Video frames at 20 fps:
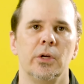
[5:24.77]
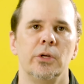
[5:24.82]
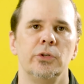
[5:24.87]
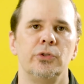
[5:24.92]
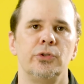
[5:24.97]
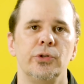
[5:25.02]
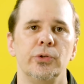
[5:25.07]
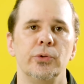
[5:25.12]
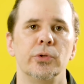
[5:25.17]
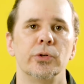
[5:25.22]

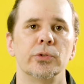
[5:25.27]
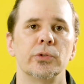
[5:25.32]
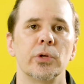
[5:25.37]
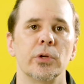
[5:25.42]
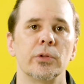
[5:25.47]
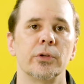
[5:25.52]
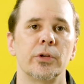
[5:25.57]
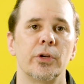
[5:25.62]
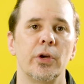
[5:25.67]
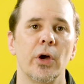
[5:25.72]
shooters
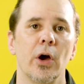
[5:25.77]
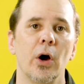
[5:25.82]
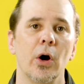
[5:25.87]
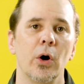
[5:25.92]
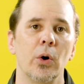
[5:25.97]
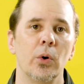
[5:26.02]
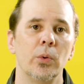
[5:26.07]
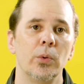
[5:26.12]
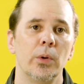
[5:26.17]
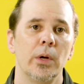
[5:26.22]
on the
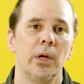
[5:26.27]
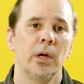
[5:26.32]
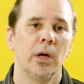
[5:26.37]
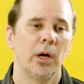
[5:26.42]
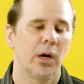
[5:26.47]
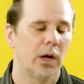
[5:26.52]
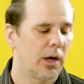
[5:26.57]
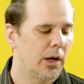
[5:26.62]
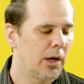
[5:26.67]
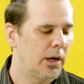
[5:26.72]
go,
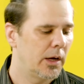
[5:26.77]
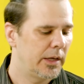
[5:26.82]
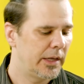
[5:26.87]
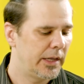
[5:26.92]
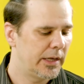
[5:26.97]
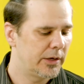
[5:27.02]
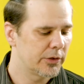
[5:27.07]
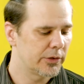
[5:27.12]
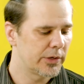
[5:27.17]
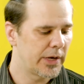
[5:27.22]

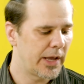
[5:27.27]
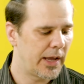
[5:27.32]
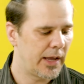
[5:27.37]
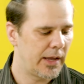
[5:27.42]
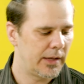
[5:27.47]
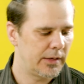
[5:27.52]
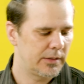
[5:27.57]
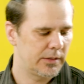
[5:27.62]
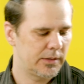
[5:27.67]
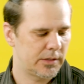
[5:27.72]

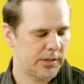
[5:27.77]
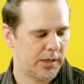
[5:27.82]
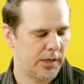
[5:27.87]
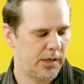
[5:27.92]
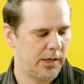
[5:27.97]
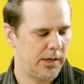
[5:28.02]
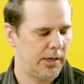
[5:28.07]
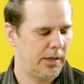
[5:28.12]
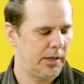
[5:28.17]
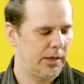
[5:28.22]
internet
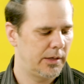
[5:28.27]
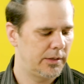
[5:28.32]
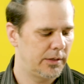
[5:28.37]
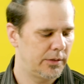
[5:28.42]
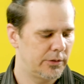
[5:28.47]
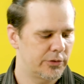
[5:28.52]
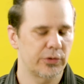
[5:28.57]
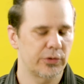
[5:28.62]
and